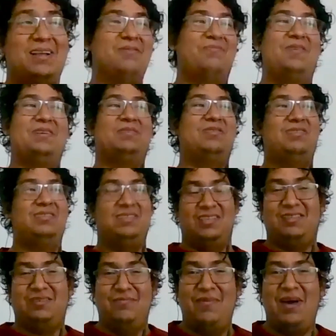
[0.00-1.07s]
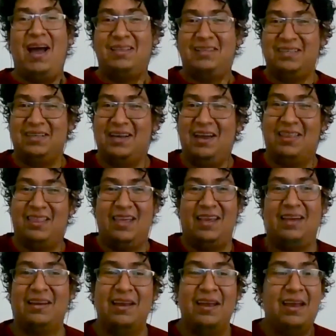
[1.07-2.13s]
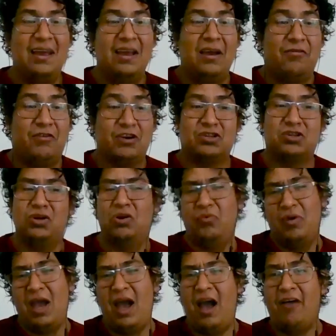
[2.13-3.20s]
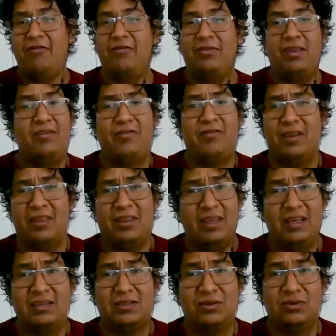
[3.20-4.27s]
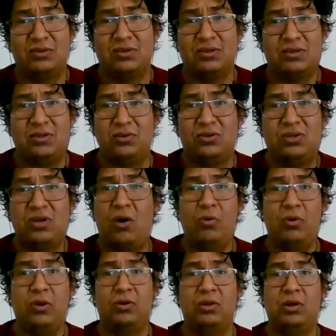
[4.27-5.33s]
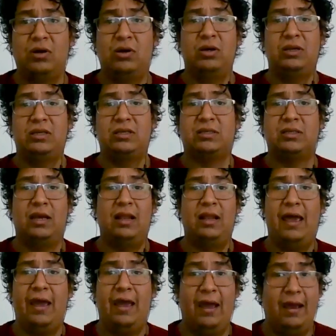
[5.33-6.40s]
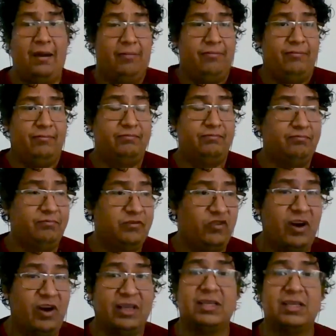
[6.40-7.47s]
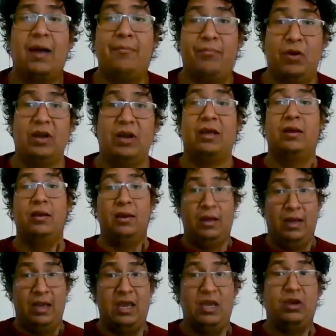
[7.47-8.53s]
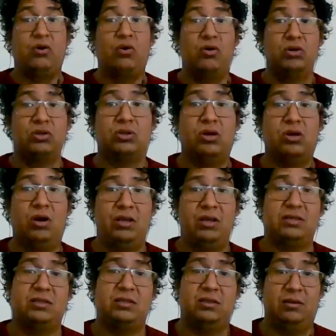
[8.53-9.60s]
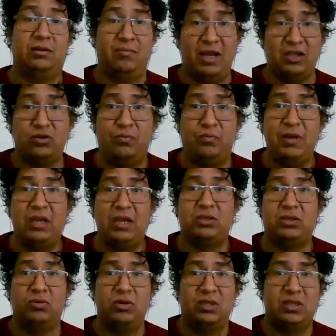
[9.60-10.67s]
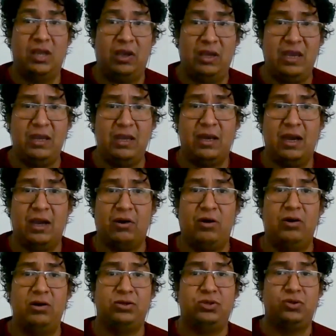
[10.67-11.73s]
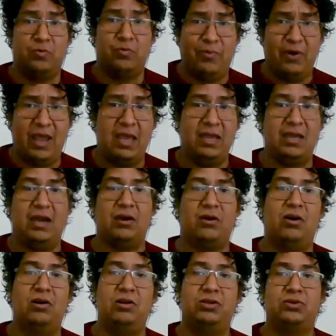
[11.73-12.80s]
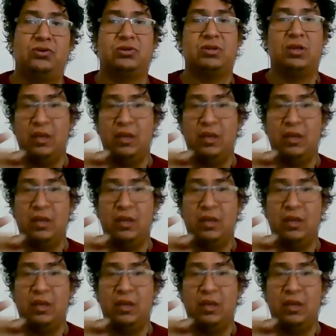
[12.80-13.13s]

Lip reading: Picchu is just magic, I think. For sure, we have different things to show you, know. It's the, for example, in Cusco is Machu Picchu is the Inca culture, pre-Inca cultures.